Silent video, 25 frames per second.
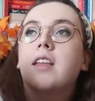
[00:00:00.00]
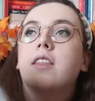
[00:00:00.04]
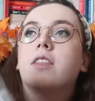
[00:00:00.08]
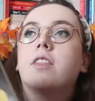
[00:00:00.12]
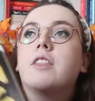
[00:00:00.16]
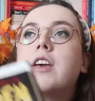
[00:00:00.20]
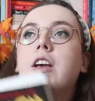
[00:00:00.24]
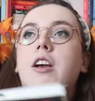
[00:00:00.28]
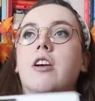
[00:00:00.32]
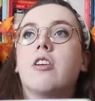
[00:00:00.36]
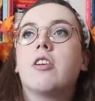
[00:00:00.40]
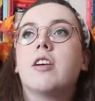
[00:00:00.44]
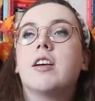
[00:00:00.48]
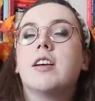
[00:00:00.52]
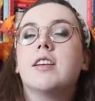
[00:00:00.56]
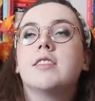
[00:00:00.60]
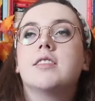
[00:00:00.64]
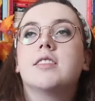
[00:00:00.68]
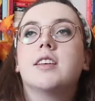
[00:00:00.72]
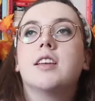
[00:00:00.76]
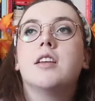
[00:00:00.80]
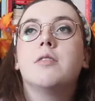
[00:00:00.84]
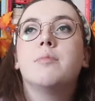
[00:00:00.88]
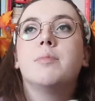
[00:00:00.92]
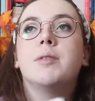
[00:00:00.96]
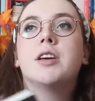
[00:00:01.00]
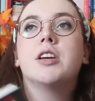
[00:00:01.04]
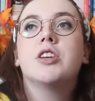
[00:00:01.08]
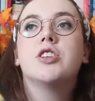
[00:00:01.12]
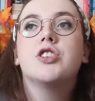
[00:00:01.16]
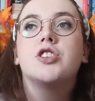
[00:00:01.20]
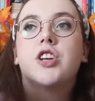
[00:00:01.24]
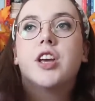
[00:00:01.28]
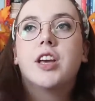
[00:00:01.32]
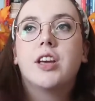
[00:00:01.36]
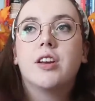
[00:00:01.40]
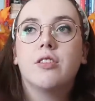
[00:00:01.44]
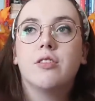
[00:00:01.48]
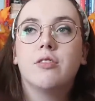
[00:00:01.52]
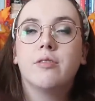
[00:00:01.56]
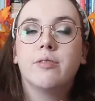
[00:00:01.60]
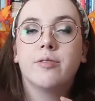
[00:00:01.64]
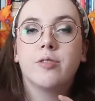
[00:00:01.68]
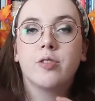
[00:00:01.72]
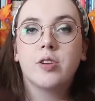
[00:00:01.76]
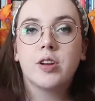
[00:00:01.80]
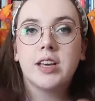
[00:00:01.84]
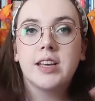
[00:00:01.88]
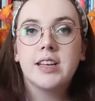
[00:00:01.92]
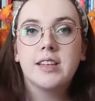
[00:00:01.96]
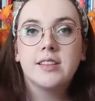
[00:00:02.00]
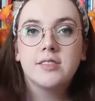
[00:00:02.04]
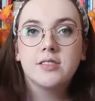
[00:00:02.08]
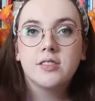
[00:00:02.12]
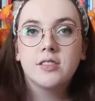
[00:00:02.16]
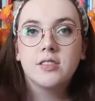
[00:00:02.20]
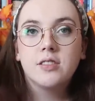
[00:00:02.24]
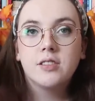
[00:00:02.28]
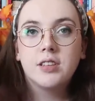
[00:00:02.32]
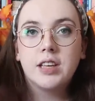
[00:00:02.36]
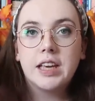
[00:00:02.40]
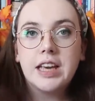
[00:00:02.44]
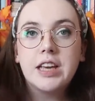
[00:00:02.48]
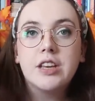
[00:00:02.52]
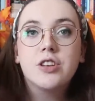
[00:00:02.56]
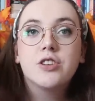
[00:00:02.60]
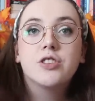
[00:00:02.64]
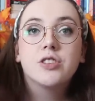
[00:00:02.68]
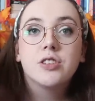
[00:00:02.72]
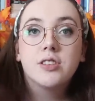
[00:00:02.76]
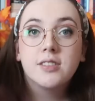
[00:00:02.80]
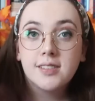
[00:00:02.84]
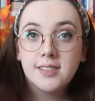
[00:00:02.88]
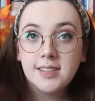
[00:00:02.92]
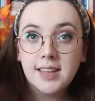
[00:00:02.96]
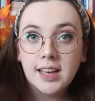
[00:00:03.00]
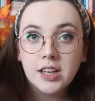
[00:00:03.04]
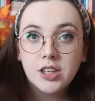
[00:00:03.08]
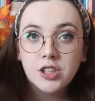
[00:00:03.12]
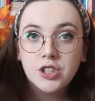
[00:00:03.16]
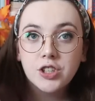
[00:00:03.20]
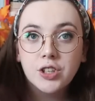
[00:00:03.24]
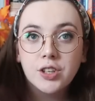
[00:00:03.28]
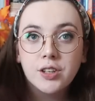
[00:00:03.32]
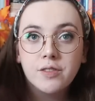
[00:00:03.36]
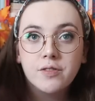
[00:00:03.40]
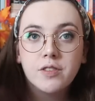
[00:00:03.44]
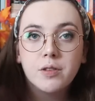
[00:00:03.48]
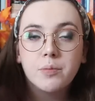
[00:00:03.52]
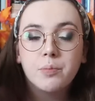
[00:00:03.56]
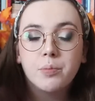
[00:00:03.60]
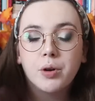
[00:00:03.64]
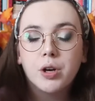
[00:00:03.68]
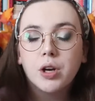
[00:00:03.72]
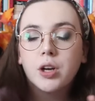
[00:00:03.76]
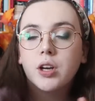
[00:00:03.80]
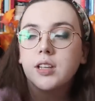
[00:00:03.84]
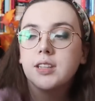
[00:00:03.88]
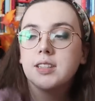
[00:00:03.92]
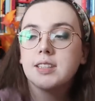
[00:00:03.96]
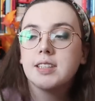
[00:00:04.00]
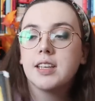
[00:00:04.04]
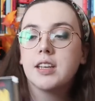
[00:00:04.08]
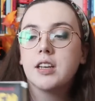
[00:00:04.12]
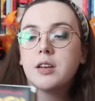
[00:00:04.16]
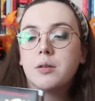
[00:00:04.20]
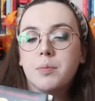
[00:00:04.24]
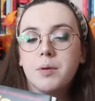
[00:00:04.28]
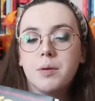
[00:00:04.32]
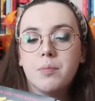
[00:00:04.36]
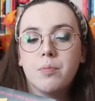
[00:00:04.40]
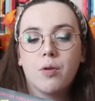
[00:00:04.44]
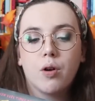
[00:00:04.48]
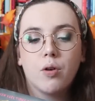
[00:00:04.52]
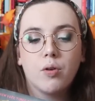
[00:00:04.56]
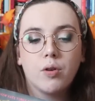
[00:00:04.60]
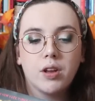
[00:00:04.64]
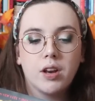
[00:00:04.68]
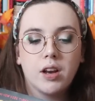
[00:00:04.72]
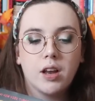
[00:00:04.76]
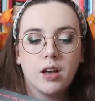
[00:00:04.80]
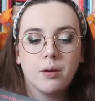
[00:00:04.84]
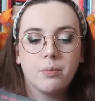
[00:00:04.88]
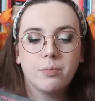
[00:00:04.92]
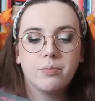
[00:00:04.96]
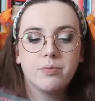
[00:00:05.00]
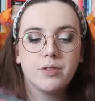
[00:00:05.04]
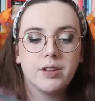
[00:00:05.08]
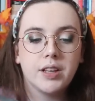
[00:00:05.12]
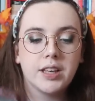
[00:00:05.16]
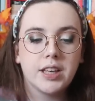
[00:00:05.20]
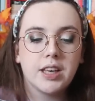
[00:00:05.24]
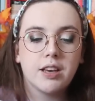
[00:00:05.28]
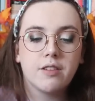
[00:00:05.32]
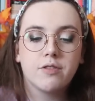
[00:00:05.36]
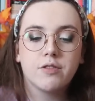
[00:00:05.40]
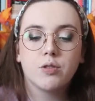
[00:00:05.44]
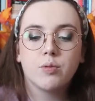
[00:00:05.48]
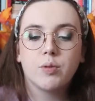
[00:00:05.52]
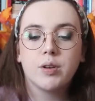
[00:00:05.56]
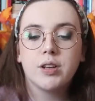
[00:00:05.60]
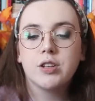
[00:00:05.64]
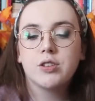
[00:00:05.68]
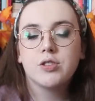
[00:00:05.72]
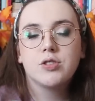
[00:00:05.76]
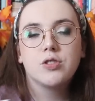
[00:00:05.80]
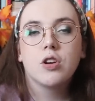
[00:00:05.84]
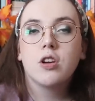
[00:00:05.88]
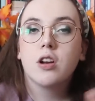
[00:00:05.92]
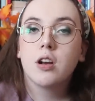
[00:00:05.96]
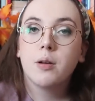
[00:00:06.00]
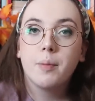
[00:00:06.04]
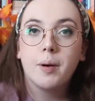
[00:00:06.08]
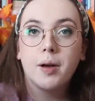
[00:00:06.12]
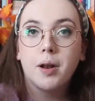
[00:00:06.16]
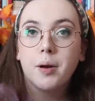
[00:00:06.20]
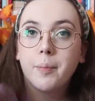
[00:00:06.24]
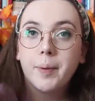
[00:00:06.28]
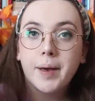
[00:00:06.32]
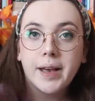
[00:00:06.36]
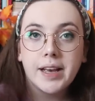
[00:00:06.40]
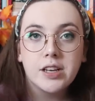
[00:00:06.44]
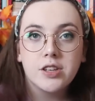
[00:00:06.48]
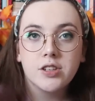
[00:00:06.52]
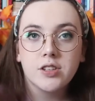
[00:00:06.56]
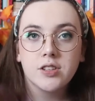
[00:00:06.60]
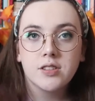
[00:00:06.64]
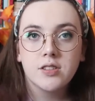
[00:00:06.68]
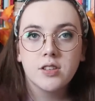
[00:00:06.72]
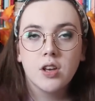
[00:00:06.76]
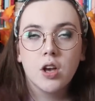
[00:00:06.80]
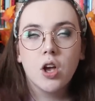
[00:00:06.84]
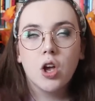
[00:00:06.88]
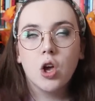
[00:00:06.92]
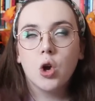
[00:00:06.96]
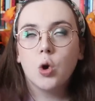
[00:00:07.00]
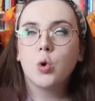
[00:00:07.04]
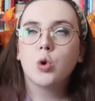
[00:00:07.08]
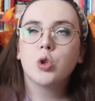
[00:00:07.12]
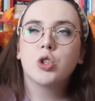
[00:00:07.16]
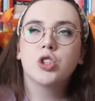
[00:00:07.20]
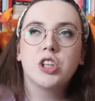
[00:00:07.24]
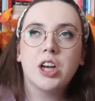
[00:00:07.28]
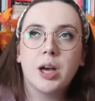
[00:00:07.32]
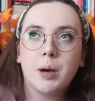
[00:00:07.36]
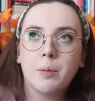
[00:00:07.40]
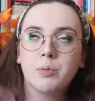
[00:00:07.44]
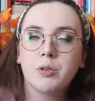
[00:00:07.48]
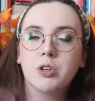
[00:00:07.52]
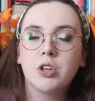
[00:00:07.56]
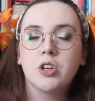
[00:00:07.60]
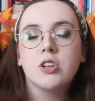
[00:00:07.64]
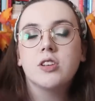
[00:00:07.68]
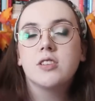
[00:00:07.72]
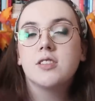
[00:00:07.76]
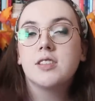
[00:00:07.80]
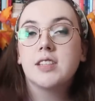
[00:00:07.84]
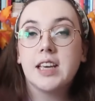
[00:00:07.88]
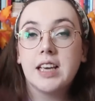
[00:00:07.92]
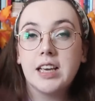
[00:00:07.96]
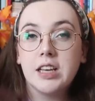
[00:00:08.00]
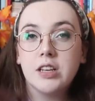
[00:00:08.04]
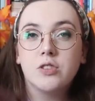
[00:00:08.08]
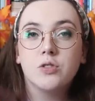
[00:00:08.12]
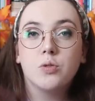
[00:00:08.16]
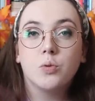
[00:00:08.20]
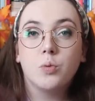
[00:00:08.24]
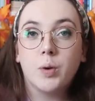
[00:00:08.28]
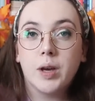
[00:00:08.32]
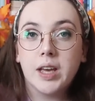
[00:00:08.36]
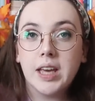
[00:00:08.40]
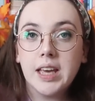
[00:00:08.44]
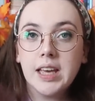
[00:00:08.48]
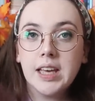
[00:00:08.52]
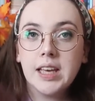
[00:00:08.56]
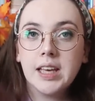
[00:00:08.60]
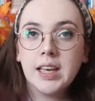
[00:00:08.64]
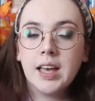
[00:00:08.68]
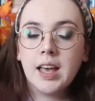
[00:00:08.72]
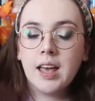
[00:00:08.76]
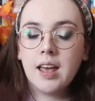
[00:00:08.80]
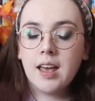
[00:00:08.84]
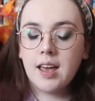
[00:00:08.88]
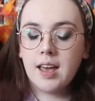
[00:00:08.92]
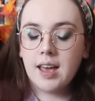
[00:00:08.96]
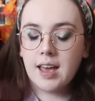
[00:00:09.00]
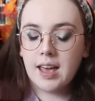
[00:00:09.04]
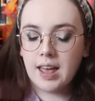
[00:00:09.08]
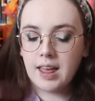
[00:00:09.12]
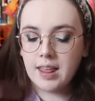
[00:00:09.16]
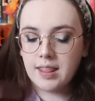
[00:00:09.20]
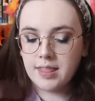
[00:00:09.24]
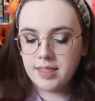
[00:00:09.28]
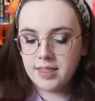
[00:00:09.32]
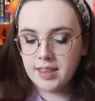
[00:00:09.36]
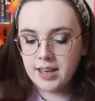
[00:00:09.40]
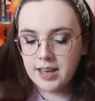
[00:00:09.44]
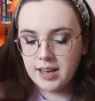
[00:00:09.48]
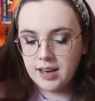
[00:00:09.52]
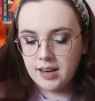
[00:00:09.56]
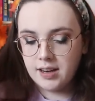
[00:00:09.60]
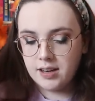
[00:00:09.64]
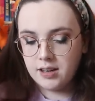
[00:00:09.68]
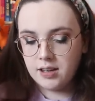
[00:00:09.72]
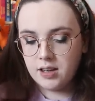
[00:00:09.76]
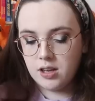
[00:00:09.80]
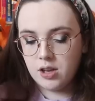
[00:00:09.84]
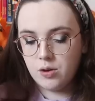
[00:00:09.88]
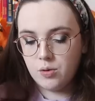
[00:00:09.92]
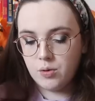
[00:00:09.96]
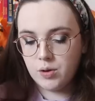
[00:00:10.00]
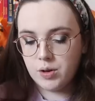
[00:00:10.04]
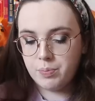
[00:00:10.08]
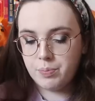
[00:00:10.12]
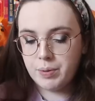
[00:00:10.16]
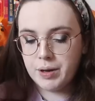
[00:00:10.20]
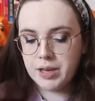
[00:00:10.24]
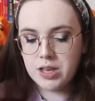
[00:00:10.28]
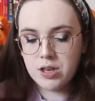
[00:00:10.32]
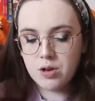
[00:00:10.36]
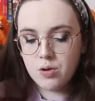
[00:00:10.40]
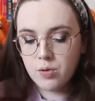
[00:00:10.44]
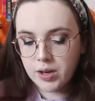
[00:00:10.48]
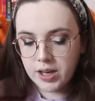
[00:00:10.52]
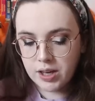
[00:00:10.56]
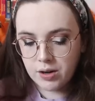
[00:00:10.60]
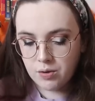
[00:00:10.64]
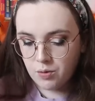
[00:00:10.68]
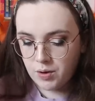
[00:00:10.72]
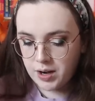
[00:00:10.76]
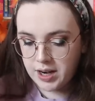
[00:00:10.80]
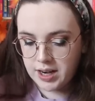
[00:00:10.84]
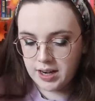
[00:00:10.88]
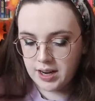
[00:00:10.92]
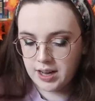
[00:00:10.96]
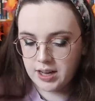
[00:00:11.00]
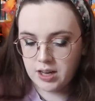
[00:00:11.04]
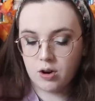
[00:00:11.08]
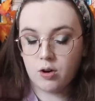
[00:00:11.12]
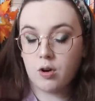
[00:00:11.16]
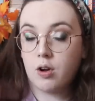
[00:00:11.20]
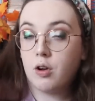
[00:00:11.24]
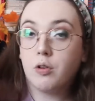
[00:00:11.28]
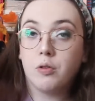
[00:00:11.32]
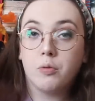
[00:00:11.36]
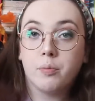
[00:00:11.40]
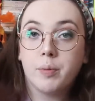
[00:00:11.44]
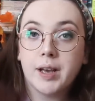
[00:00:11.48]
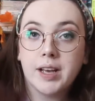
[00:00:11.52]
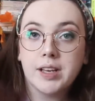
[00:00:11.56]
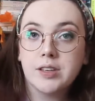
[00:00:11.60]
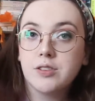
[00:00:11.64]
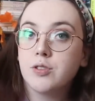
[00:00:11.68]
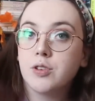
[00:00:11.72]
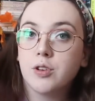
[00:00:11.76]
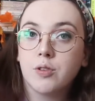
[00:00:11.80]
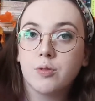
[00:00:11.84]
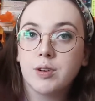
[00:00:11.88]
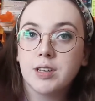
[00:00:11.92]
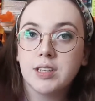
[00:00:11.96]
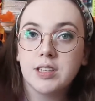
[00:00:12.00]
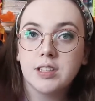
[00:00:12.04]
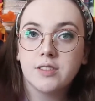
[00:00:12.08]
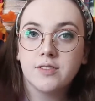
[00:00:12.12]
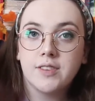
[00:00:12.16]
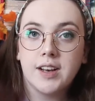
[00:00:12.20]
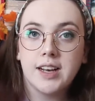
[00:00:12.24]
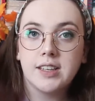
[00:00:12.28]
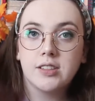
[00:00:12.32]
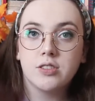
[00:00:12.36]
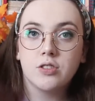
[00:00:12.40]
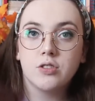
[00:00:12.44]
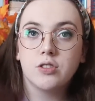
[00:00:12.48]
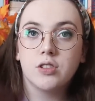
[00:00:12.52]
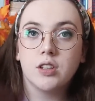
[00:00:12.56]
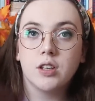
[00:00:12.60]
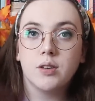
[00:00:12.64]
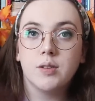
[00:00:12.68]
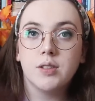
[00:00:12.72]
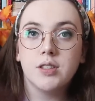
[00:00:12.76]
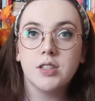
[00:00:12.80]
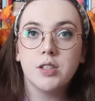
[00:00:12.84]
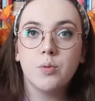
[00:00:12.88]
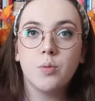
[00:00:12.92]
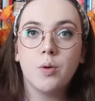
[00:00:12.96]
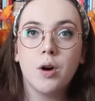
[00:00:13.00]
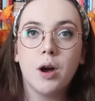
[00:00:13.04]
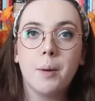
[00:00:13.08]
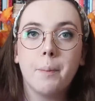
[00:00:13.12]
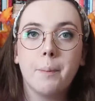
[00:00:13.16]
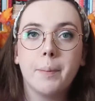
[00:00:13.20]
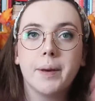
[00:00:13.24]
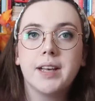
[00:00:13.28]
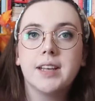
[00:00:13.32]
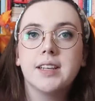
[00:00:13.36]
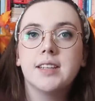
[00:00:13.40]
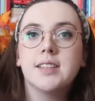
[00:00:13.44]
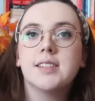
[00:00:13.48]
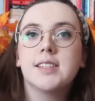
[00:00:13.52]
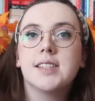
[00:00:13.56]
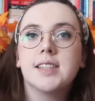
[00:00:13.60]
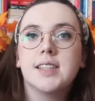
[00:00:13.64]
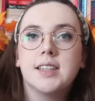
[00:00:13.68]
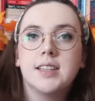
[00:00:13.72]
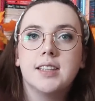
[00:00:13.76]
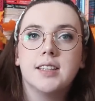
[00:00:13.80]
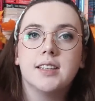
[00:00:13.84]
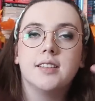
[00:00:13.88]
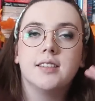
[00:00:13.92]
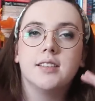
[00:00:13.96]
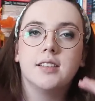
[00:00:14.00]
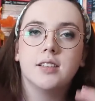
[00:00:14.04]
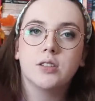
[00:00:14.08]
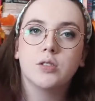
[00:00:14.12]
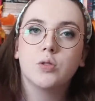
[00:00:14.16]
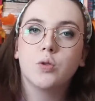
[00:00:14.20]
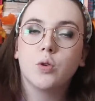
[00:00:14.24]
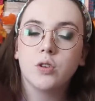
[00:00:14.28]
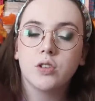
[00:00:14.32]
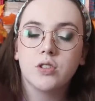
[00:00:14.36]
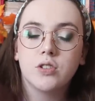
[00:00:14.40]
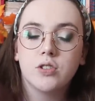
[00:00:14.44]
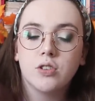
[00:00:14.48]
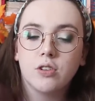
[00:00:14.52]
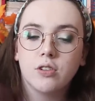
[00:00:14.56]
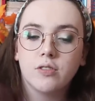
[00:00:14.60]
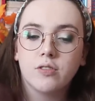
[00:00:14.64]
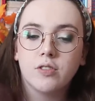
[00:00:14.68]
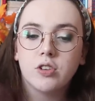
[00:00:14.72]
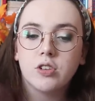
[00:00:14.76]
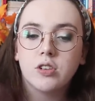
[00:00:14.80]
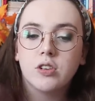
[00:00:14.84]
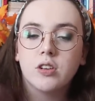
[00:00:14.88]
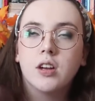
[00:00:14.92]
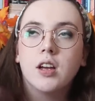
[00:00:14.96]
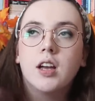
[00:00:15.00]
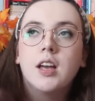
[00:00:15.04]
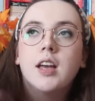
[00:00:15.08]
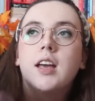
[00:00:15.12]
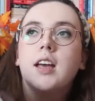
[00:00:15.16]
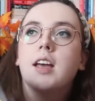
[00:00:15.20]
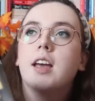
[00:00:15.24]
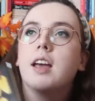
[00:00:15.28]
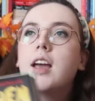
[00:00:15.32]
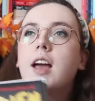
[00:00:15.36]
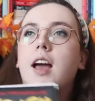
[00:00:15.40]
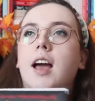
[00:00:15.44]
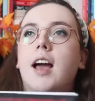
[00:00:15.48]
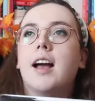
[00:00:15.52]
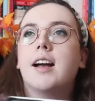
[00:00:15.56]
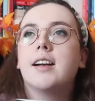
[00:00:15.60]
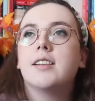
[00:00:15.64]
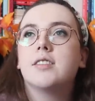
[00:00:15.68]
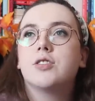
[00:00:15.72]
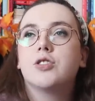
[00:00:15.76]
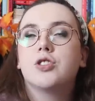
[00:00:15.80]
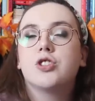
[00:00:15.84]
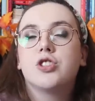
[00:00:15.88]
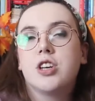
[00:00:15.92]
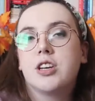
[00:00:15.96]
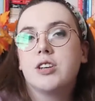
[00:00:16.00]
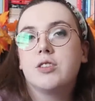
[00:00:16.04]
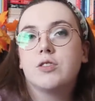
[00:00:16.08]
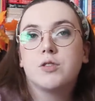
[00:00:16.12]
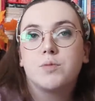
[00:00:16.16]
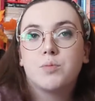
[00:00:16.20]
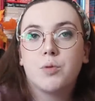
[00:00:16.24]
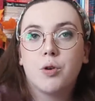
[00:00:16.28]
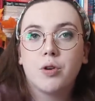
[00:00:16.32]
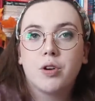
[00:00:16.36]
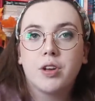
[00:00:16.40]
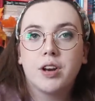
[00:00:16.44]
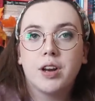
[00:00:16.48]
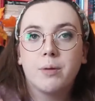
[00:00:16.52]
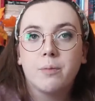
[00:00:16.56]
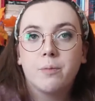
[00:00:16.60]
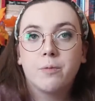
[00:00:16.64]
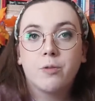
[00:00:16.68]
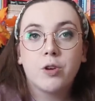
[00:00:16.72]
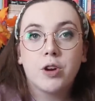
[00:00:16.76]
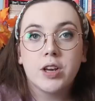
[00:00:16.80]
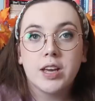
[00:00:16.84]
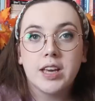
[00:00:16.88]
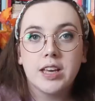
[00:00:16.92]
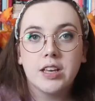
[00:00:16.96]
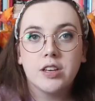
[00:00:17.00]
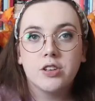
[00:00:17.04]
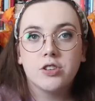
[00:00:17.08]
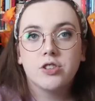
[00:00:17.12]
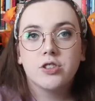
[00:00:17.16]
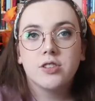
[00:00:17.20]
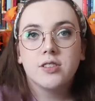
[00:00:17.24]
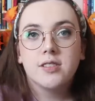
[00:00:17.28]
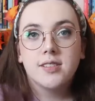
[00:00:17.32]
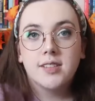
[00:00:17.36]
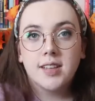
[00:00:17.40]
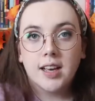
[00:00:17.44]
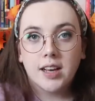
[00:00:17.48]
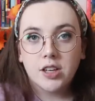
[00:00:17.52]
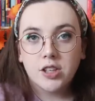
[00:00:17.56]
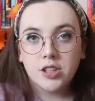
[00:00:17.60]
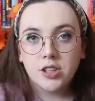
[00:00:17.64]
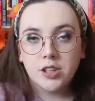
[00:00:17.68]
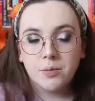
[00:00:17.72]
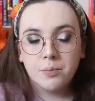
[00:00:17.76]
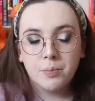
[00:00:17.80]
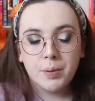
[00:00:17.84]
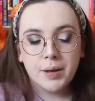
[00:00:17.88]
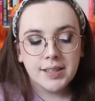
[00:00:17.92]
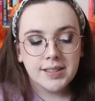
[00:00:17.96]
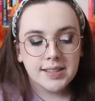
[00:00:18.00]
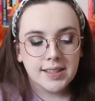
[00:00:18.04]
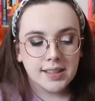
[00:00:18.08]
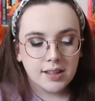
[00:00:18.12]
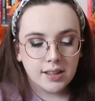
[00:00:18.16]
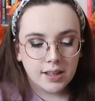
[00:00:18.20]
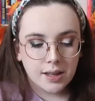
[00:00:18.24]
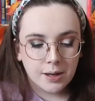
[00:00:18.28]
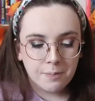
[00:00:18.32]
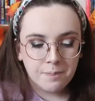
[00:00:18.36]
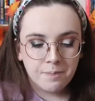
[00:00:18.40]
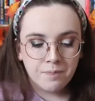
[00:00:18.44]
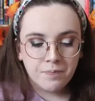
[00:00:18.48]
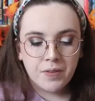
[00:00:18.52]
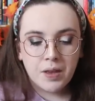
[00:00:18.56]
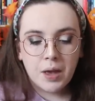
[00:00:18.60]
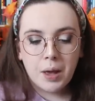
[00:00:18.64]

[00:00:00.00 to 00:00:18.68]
There is gonna be a channel for each each section of the book. It's gonna be broken up, like you have to read a certain amount of pages or chapters each week. And then you, but you can read at your own pace. You can read as fast or slow as you want, because the Discord server has channels broken up for each section, basically.